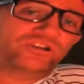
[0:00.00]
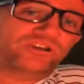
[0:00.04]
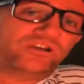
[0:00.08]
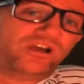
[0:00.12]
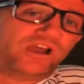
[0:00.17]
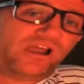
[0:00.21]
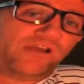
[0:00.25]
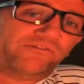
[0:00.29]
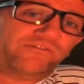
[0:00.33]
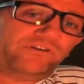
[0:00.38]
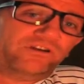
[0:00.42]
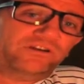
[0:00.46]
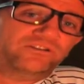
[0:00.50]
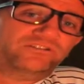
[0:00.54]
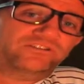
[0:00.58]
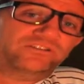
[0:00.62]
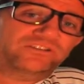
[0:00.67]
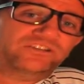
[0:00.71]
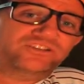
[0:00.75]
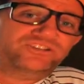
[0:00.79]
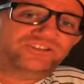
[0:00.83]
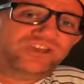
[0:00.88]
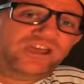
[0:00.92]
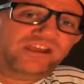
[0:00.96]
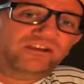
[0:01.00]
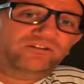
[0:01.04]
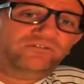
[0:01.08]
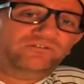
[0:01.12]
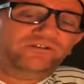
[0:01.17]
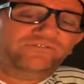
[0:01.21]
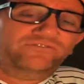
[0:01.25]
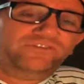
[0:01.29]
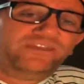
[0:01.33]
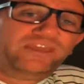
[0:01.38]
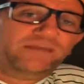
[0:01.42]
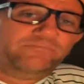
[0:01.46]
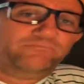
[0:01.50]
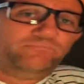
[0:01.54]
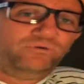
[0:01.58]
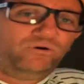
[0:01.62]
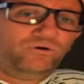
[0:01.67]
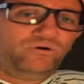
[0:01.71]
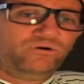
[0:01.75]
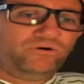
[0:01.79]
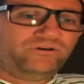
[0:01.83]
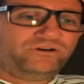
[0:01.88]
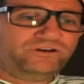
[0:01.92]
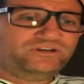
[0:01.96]
over to the channel if you get
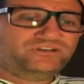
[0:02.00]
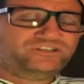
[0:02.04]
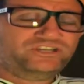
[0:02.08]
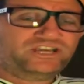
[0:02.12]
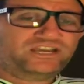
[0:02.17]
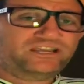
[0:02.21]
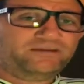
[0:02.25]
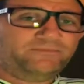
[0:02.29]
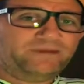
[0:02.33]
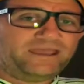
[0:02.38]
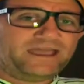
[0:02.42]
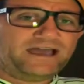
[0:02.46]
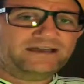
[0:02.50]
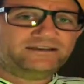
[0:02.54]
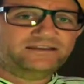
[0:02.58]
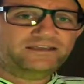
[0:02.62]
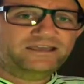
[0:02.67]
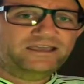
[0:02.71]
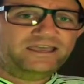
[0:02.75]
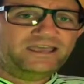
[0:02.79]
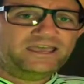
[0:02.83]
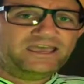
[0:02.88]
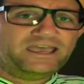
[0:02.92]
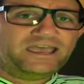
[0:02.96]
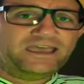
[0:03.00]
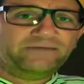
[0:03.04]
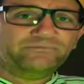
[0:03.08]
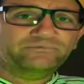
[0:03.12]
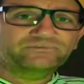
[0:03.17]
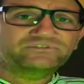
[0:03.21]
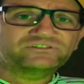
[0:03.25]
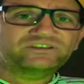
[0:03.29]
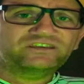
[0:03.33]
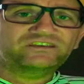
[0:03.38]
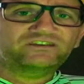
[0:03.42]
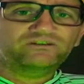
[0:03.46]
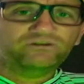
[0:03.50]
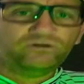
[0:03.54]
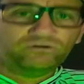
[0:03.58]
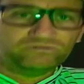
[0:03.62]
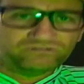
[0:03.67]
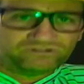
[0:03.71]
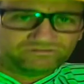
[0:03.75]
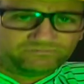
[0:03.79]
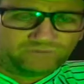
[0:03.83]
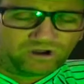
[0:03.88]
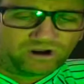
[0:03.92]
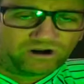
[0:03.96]
bored and check them out. And we'll see you all
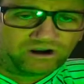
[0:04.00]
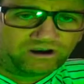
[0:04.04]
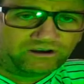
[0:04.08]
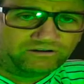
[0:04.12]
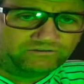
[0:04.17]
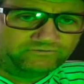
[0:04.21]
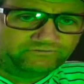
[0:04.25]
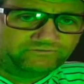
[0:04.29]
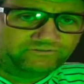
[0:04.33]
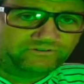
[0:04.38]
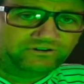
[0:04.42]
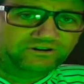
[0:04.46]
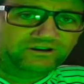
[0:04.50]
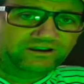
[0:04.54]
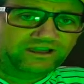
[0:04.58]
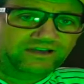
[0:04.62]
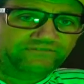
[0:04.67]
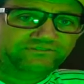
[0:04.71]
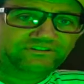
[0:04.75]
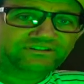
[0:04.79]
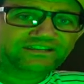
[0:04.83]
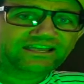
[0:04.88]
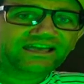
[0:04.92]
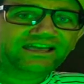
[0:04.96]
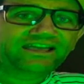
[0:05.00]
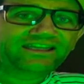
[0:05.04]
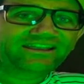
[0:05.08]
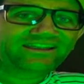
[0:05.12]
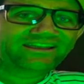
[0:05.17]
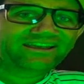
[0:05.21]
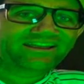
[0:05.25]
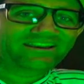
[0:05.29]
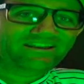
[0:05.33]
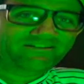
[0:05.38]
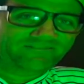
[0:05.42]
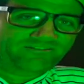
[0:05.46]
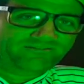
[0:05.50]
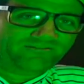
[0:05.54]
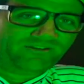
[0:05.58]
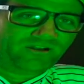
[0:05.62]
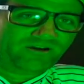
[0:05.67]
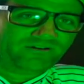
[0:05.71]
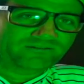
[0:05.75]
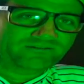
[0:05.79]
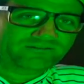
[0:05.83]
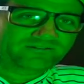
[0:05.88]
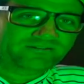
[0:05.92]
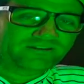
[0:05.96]
tomorrow for another day, another vlog.
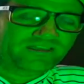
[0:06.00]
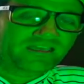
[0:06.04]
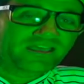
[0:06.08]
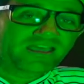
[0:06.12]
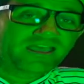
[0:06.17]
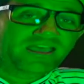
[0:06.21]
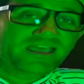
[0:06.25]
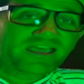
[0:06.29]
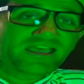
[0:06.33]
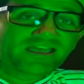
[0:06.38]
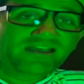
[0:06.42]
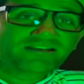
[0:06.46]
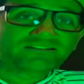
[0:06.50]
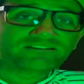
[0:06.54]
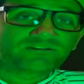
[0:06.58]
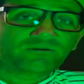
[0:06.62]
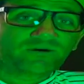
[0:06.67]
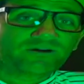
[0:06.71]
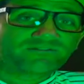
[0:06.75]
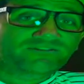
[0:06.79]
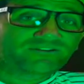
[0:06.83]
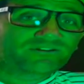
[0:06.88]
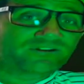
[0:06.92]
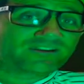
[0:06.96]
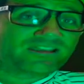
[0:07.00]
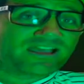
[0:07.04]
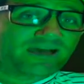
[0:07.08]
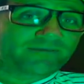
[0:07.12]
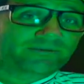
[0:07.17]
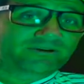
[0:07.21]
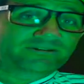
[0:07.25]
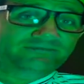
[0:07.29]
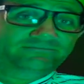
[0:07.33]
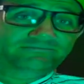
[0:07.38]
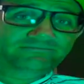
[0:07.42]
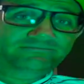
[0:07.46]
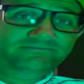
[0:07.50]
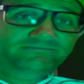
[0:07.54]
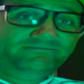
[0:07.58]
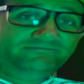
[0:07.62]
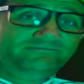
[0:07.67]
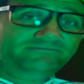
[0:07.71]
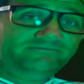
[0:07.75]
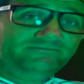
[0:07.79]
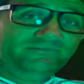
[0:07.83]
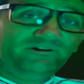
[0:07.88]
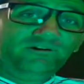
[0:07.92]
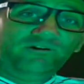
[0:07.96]
So wherever you're coming
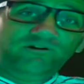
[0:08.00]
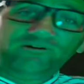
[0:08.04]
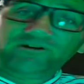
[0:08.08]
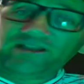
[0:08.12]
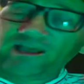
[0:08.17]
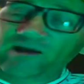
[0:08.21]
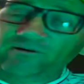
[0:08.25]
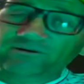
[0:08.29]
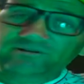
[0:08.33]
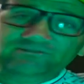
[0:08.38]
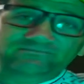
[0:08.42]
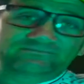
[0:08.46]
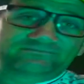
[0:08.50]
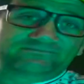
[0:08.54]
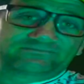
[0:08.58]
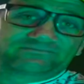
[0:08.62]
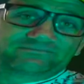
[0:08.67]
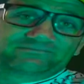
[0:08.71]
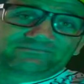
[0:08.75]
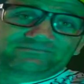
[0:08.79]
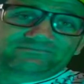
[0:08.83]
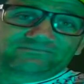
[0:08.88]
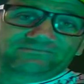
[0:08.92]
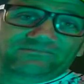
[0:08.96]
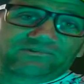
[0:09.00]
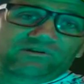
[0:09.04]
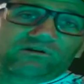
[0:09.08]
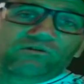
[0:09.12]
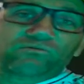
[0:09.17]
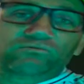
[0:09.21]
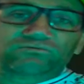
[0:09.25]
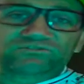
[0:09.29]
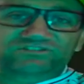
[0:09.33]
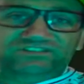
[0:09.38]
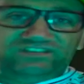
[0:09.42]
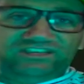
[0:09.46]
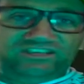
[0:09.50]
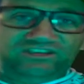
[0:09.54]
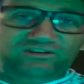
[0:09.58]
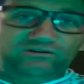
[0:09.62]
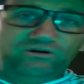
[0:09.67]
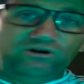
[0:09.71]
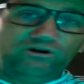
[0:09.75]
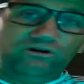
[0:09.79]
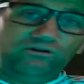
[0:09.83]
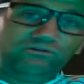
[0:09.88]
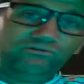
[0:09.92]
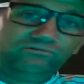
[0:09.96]
or going, we'll see you
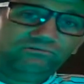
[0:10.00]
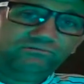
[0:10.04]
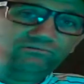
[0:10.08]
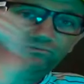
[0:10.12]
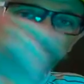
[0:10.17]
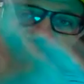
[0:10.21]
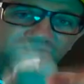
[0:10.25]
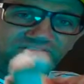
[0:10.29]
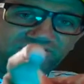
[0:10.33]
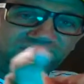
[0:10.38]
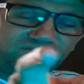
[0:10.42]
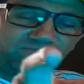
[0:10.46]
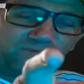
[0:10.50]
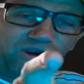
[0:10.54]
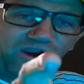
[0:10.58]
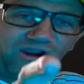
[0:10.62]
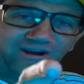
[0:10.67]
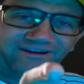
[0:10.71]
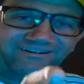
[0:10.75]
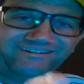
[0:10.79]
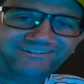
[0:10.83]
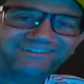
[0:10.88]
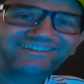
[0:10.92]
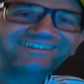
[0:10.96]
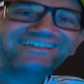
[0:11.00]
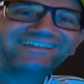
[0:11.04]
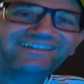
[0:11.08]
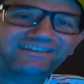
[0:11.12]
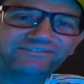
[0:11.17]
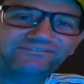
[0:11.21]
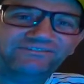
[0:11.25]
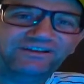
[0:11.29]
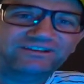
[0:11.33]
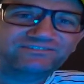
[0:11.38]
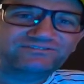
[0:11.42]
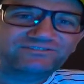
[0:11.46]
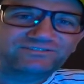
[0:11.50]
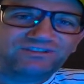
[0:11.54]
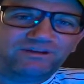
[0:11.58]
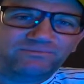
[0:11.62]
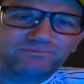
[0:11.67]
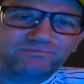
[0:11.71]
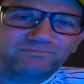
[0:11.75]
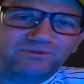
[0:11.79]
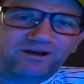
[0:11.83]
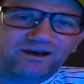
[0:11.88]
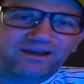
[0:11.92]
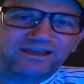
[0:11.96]
all tomorrow. Thanks for stopping
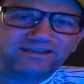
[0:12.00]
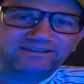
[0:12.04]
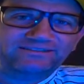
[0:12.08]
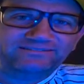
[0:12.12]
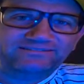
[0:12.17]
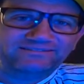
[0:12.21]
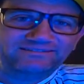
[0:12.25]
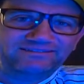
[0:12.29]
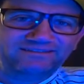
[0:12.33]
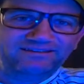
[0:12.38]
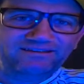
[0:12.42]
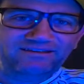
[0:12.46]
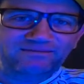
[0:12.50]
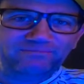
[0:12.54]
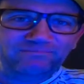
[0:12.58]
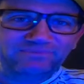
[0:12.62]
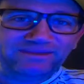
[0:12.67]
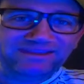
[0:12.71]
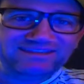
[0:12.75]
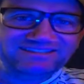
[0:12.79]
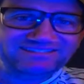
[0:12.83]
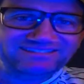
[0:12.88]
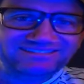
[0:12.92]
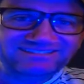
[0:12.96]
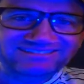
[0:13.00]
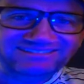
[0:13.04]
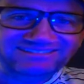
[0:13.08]
by. Peace.